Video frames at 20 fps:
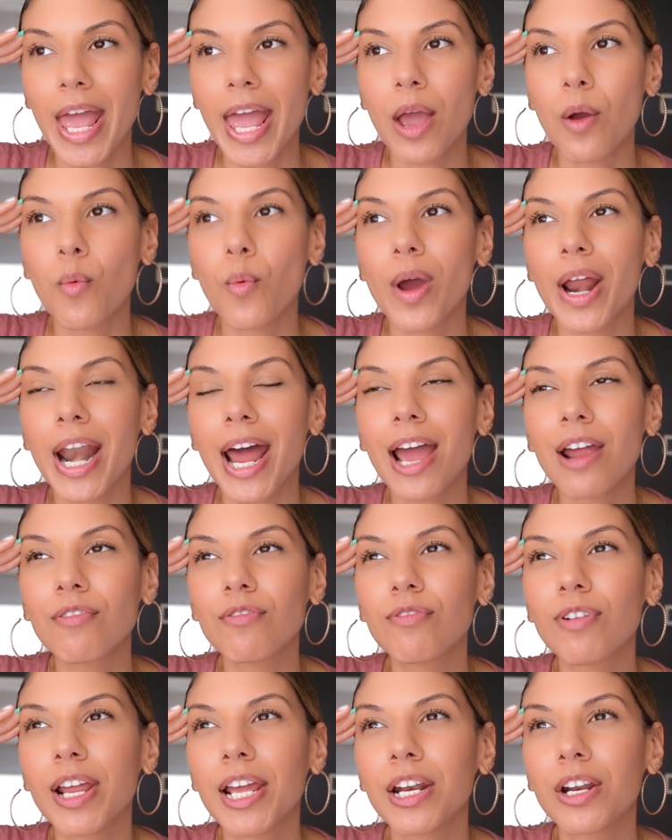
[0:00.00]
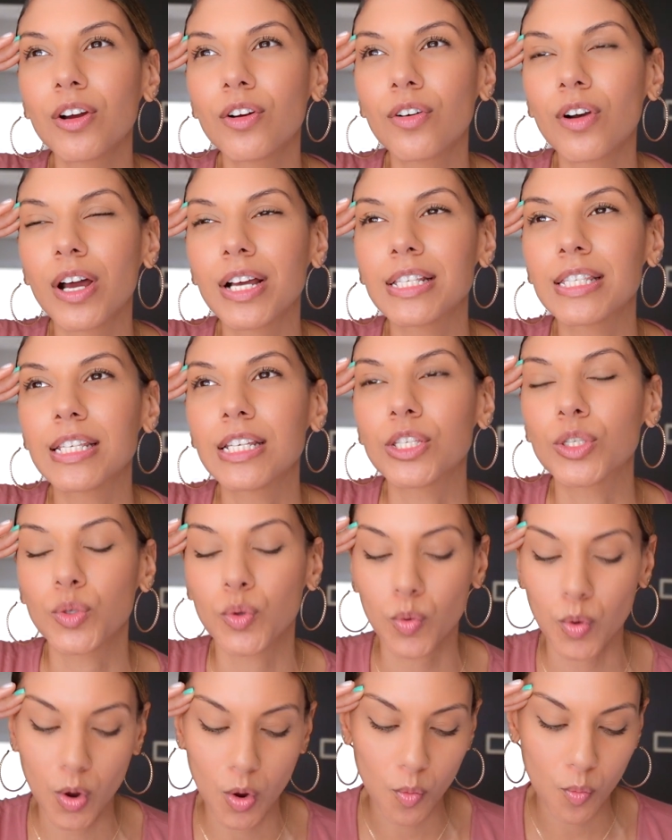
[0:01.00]
And when I ran across his
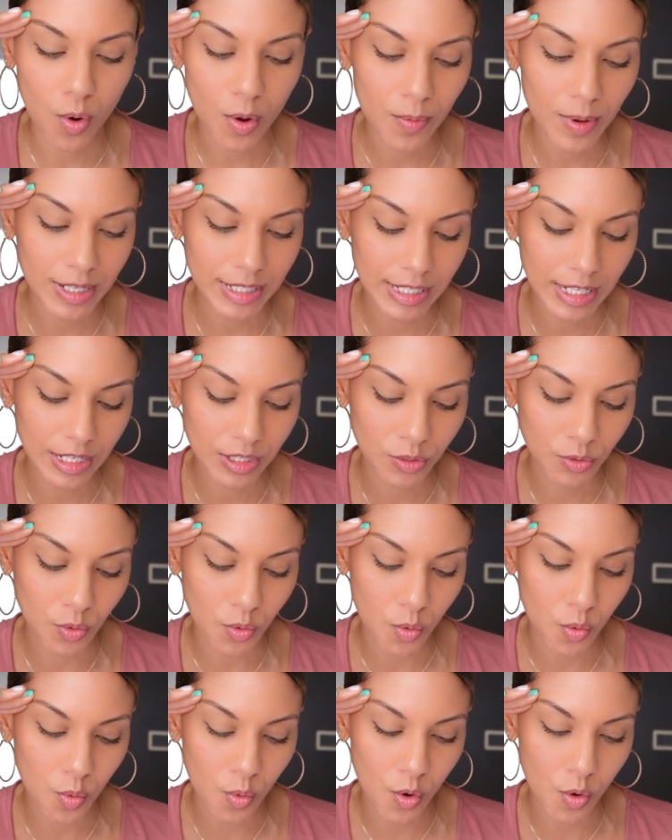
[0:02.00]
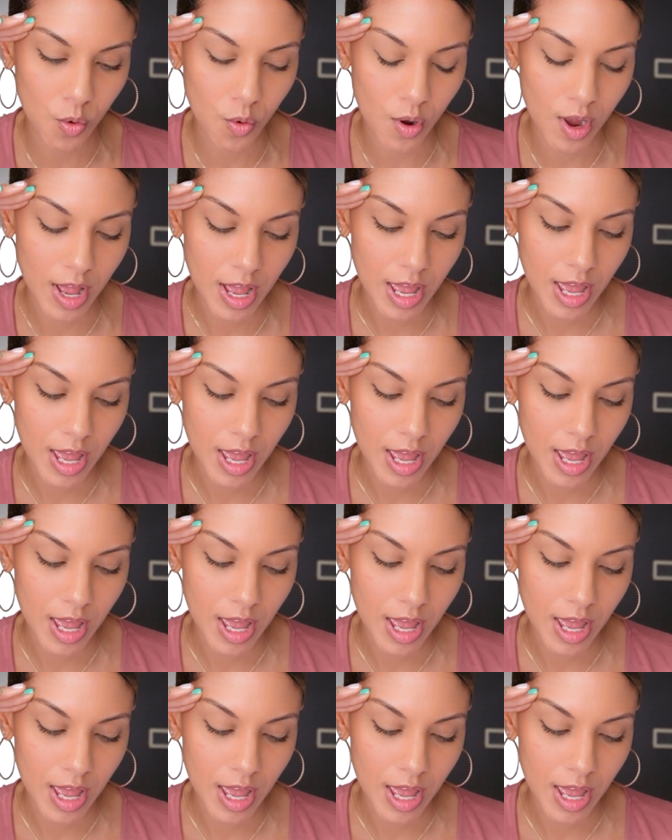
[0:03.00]
quote, what was his quote?